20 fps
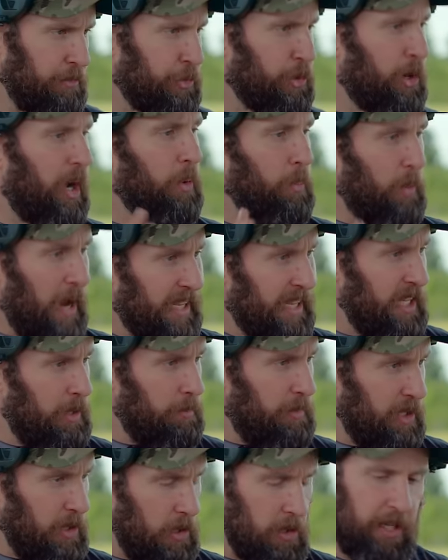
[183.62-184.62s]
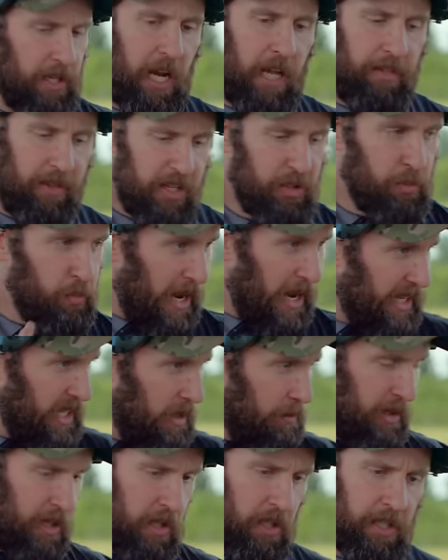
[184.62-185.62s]
for a recce build, and this
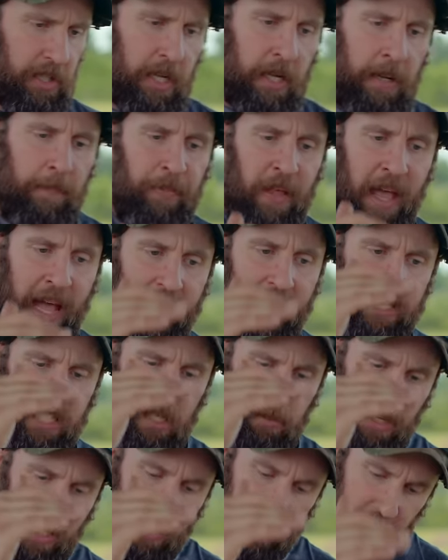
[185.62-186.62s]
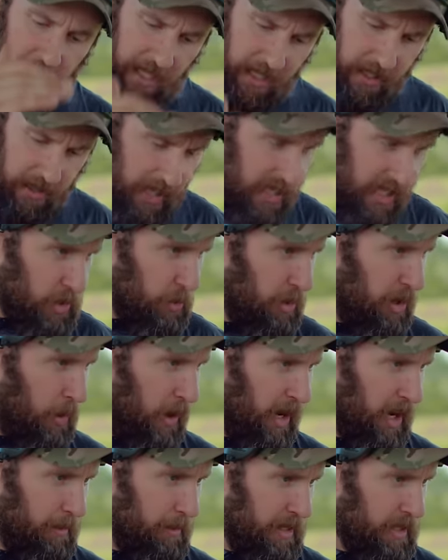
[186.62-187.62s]
recce build has to meet these sets of
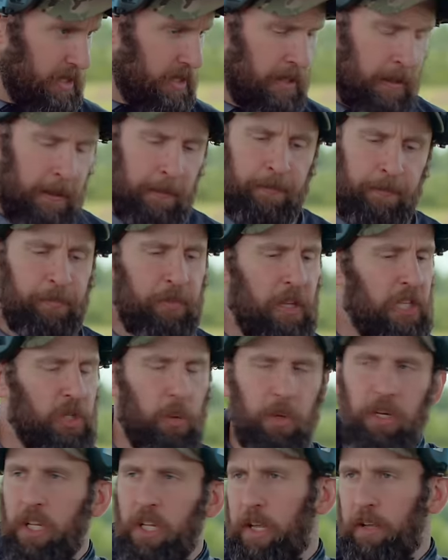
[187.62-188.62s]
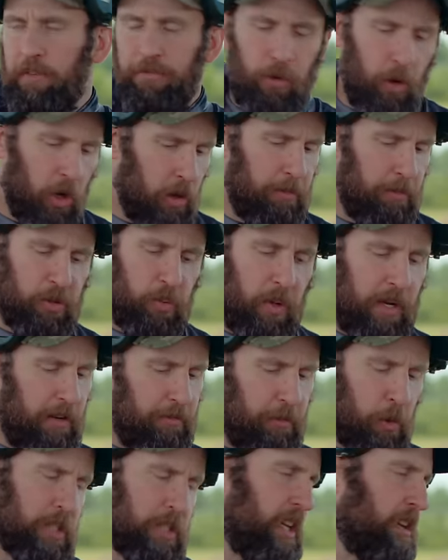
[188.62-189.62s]
requirements. Mm-hmm. So we're looking for between a
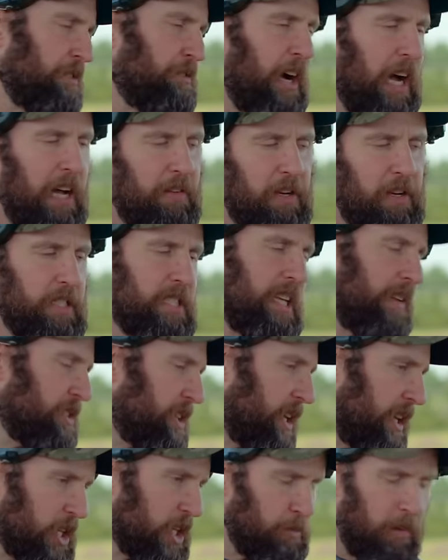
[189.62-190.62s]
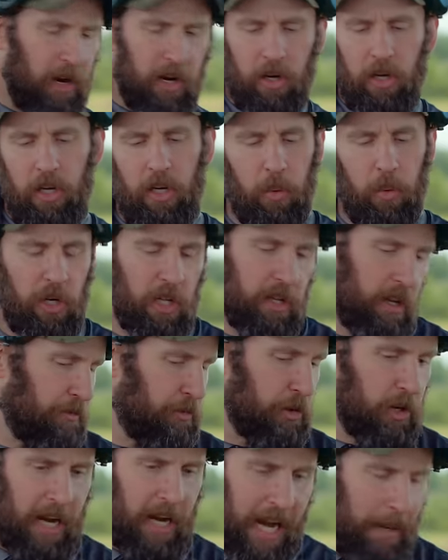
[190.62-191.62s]
14.5 and a 17 inch barrel. We're looking
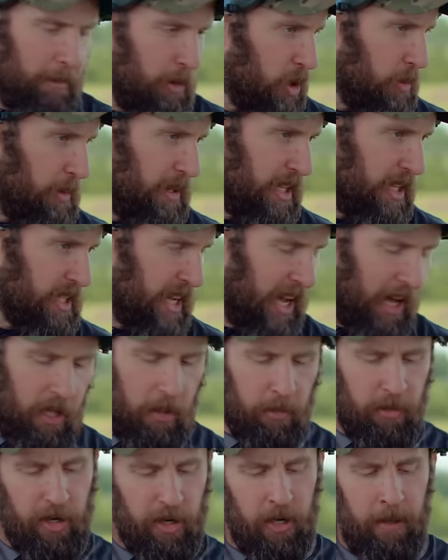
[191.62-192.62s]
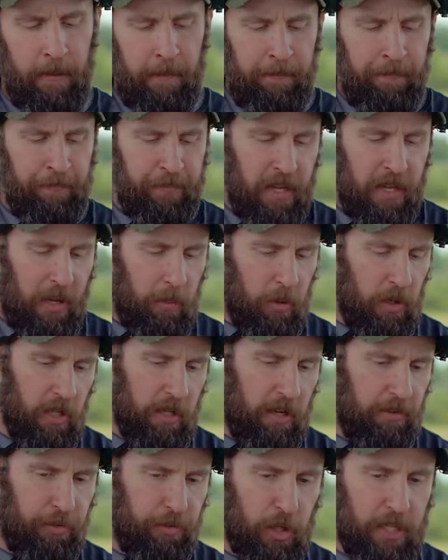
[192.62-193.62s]
for ammo to be this caliber, and we're
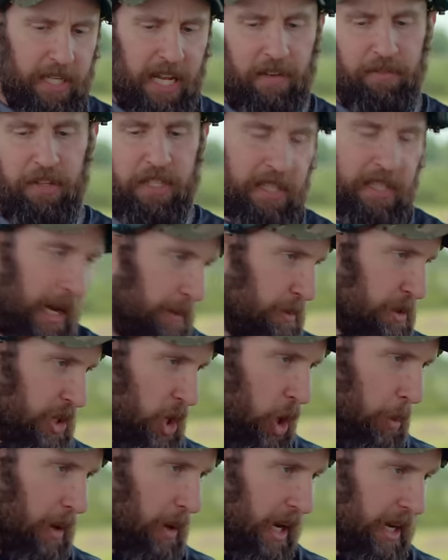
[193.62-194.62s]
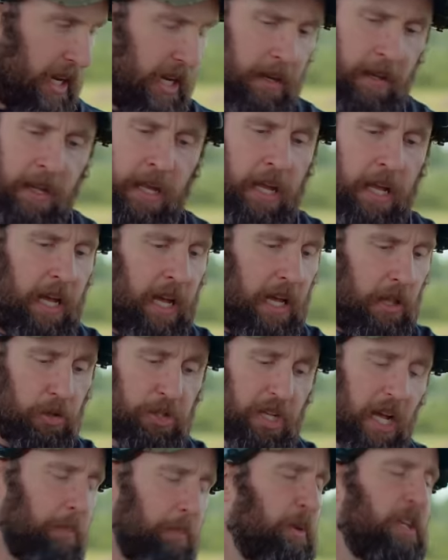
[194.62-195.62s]
looking for it to have this type of scope on it. And
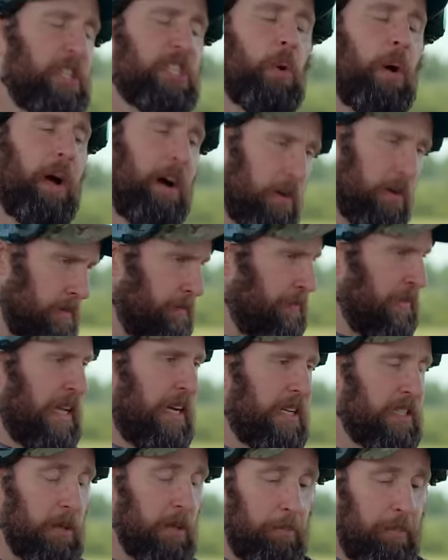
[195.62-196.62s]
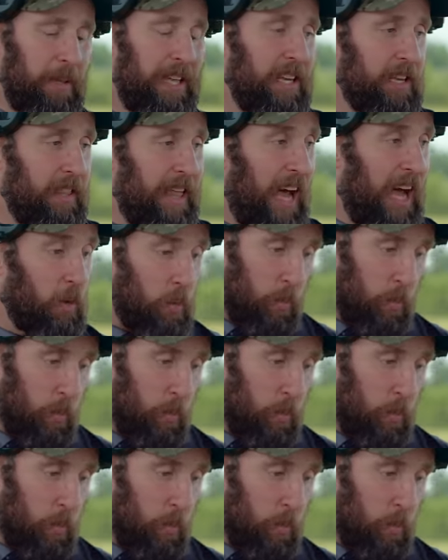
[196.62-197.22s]
those companies go out to bid that